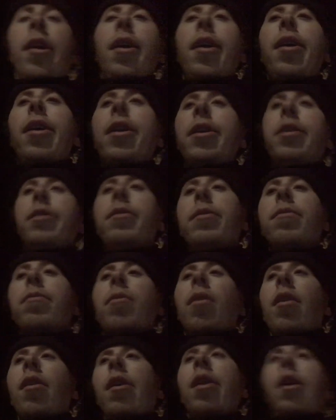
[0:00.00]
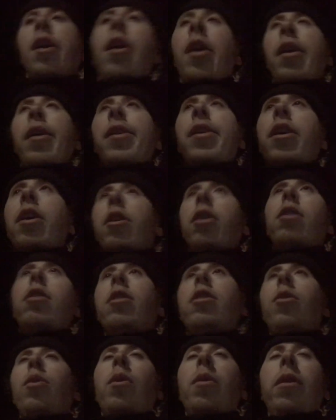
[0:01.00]
and or
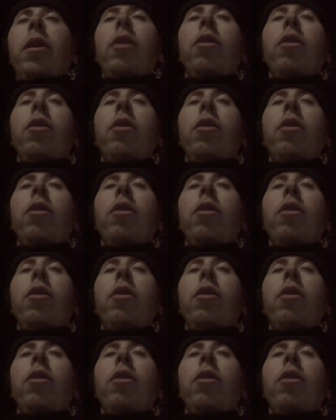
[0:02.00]
do you want